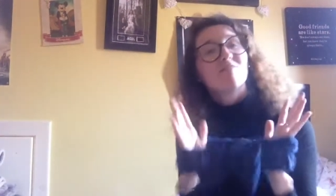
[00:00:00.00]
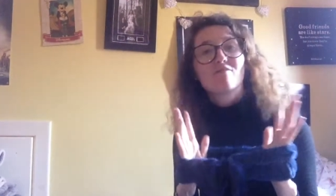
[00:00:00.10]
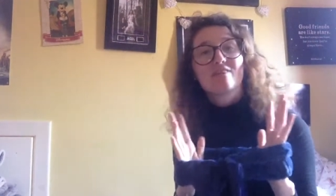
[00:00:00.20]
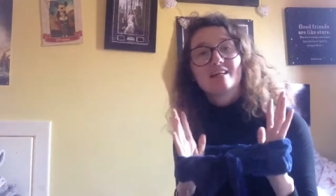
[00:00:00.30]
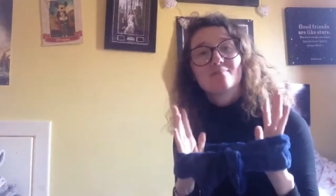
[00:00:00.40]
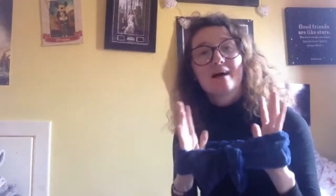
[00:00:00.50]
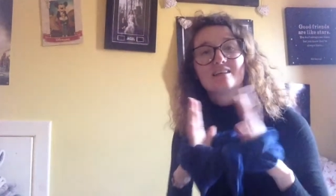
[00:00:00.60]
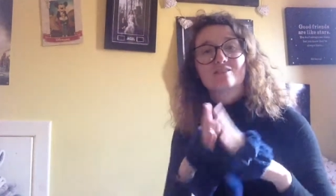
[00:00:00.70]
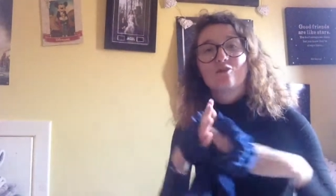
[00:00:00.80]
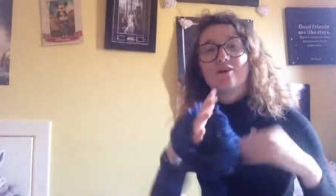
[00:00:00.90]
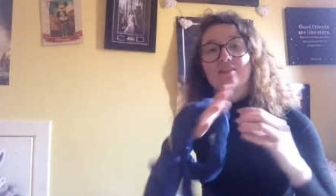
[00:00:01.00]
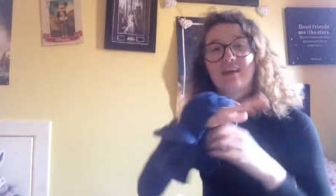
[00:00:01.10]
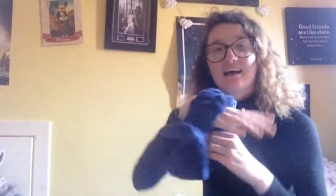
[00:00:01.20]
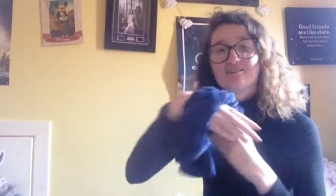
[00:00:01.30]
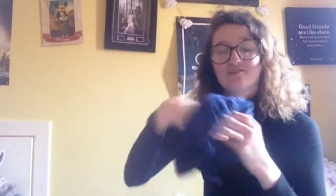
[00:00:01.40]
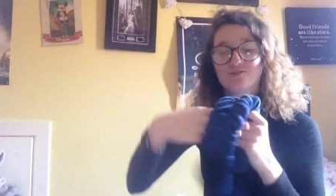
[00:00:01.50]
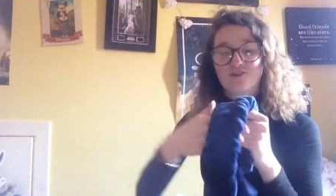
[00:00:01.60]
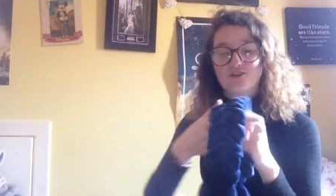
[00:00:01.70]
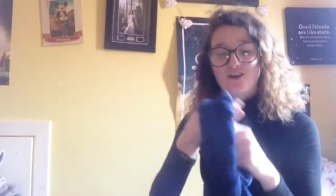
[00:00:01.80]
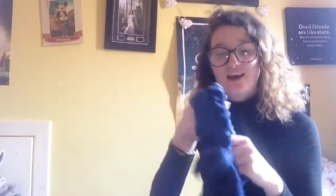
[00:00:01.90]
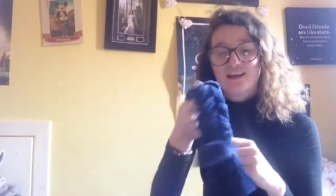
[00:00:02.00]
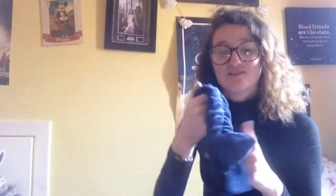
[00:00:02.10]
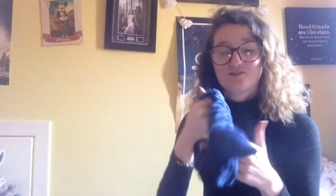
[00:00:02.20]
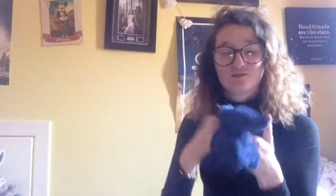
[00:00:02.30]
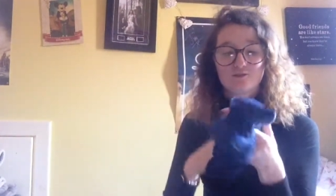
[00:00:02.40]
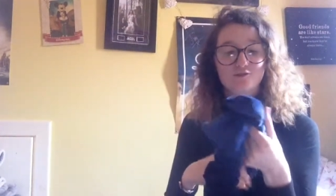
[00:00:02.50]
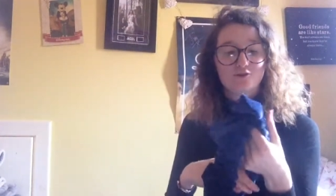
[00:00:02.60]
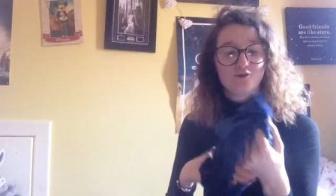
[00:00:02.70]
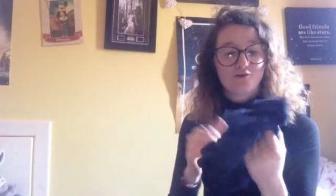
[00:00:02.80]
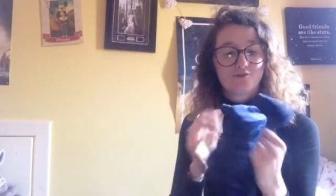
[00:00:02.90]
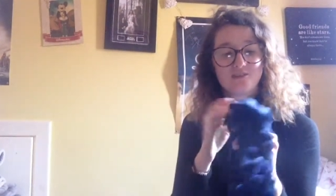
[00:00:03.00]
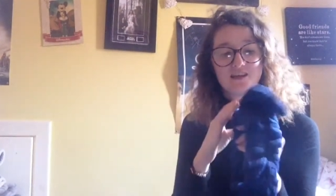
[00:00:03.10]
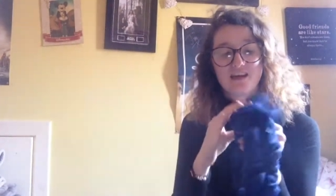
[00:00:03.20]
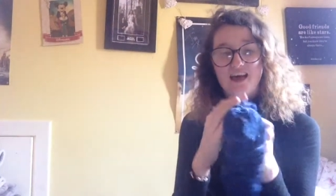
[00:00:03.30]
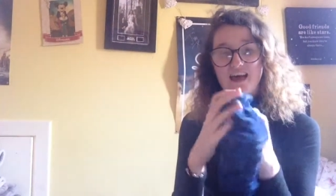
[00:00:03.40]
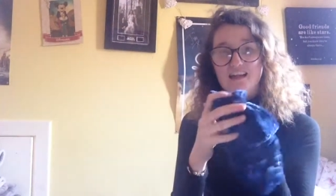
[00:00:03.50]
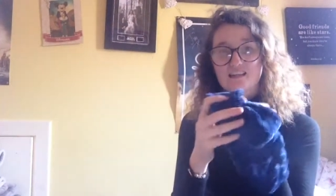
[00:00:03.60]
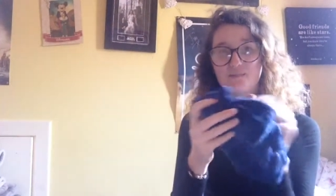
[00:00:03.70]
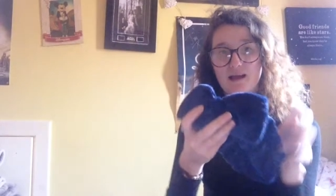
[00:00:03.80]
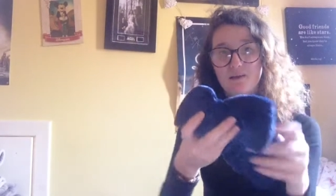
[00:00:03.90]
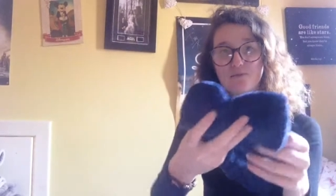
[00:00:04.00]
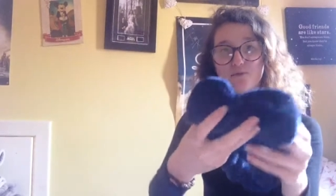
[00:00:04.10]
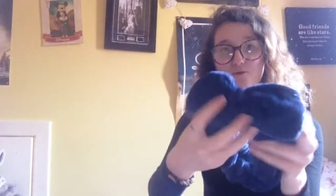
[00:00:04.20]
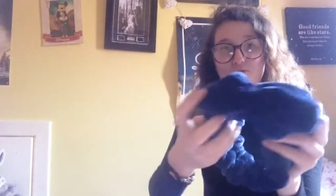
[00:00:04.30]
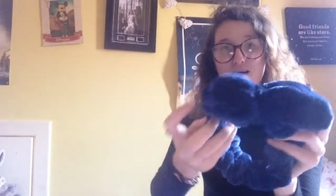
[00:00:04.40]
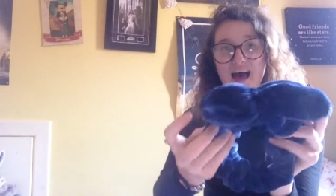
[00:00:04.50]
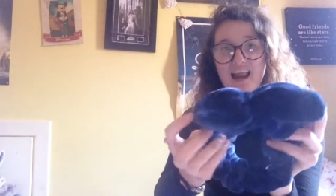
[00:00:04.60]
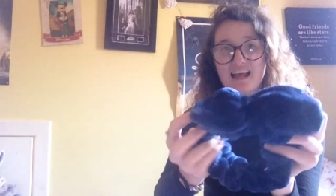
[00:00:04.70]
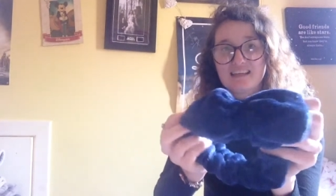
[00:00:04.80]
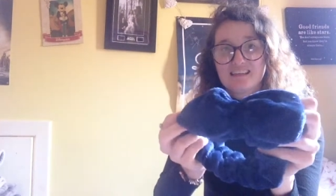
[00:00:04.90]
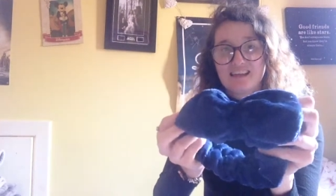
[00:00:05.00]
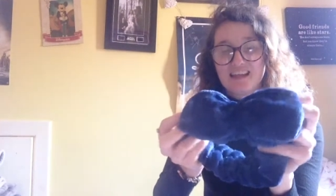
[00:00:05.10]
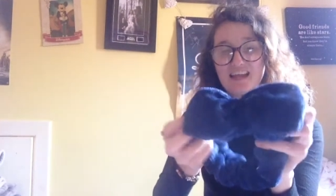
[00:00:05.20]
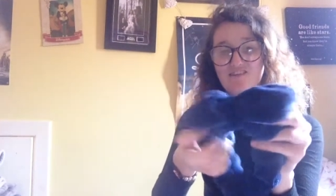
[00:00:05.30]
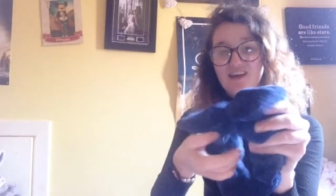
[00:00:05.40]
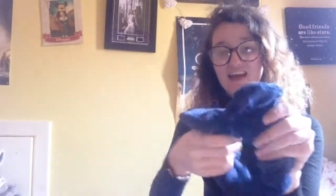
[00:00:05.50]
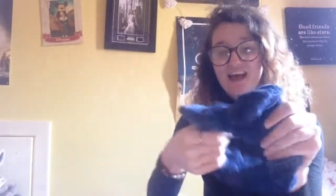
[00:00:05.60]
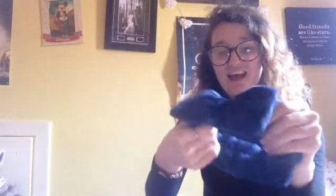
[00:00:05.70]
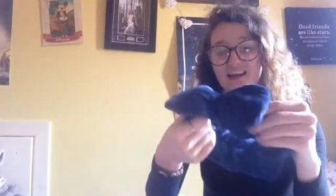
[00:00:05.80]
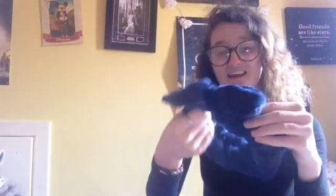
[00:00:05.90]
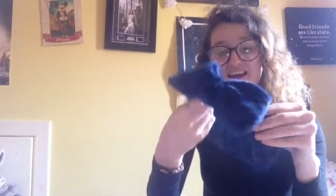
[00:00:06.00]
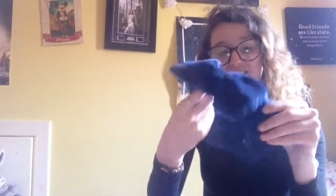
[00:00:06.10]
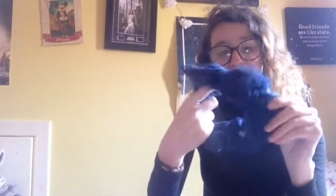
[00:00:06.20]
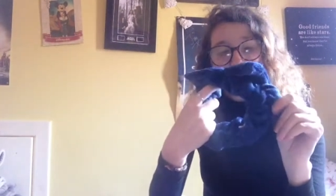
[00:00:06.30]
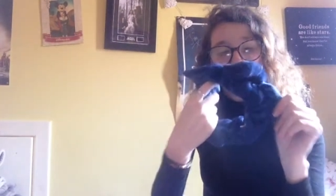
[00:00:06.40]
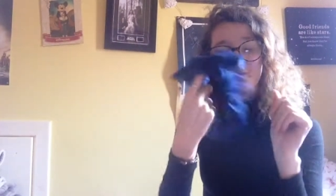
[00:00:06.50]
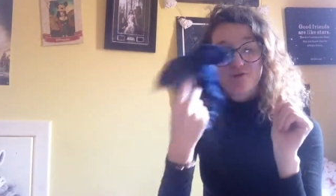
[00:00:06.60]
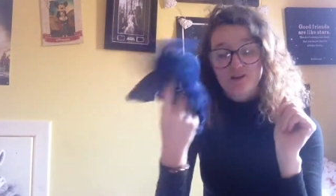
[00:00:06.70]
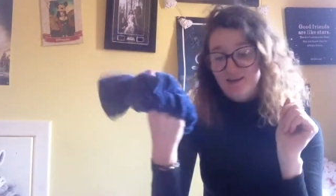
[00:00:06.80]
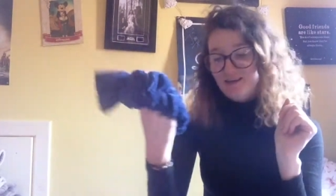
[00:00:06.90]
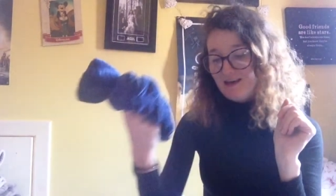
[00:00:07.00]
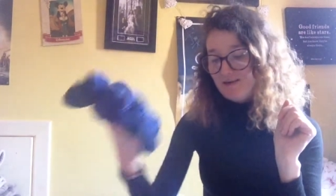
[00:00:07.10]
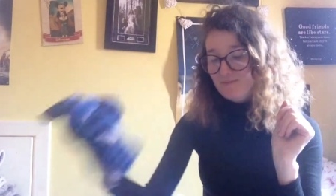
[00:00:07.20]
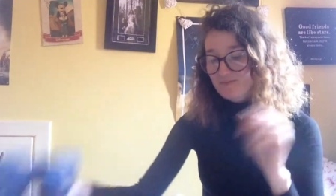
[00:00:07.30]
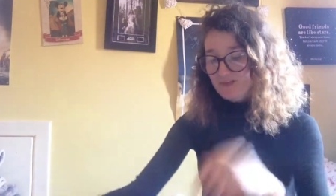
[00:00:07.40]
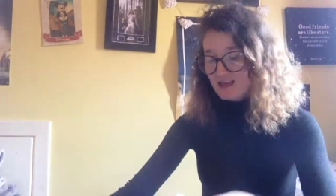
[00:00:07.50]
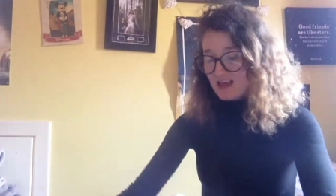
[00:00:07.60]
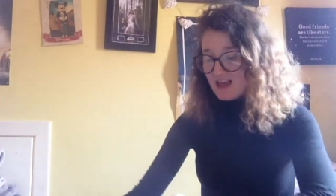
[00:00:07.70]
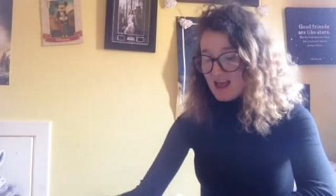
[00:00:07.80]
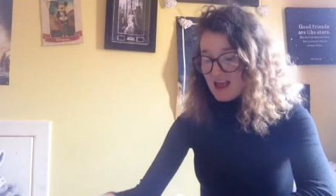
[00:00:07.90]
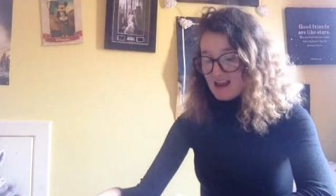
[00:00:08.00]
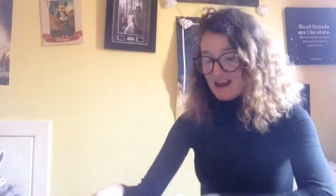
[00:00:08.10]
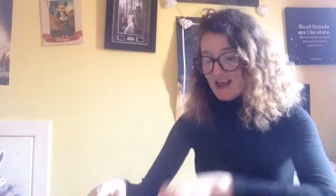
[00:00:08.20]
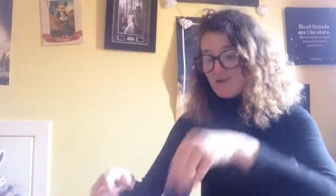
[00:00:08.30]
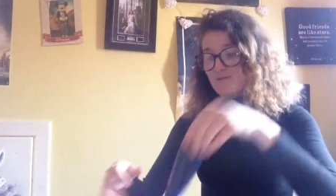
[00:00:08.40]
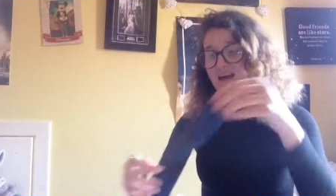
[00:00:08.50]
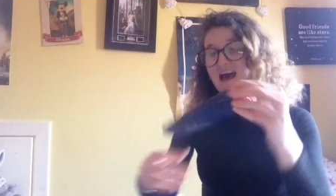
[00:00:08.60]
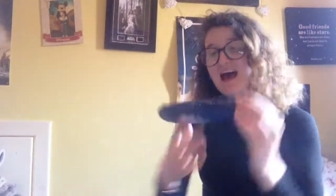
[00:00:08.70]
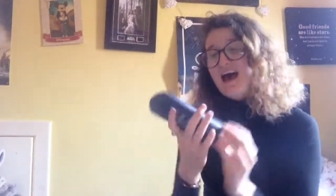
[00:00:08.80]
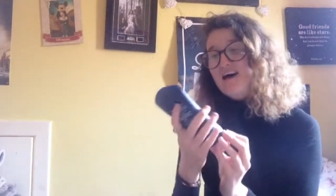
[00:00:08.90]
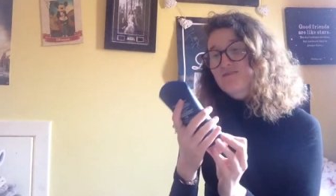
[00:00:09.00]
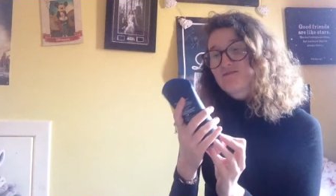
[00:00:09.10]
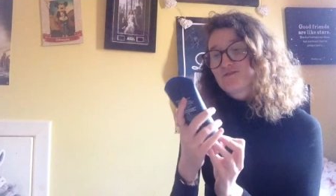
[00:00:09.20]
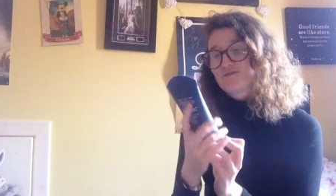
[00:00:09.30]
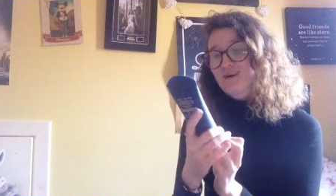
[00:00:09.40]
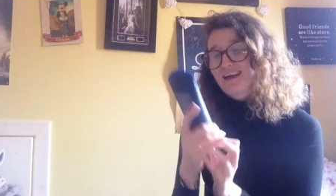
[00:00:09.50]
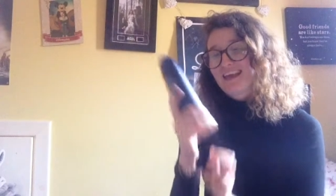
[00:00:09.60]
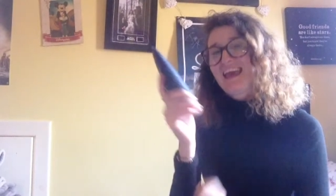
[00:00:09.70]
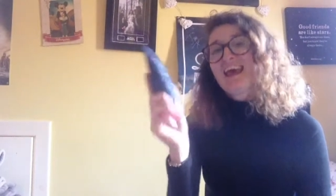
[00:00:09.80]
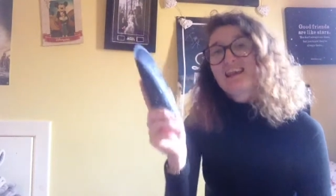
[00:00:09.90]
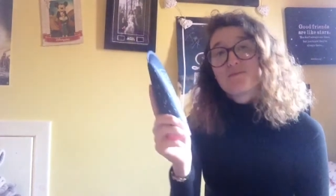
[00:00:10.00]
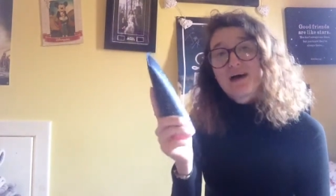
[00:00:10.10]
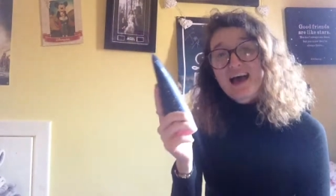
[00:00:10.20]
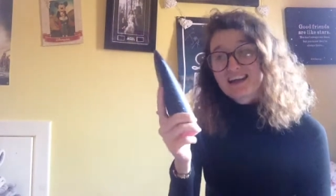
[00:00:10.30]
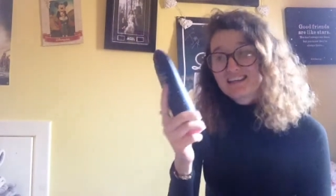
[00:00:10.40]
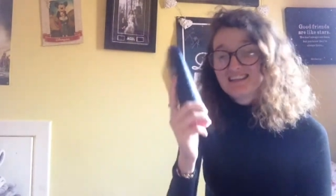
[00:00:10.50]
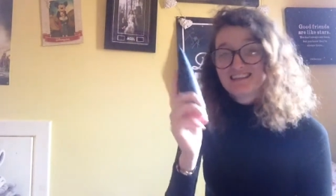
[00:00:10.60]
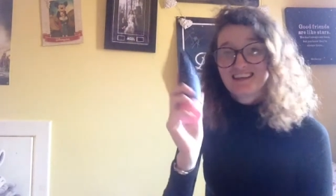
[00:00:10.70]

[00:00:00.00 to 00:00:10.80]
a face mask on. That is so cute and it's so soft. And it's a big bow and it's navy, and yeah, I really like that. Now we have, oh again, the packaging is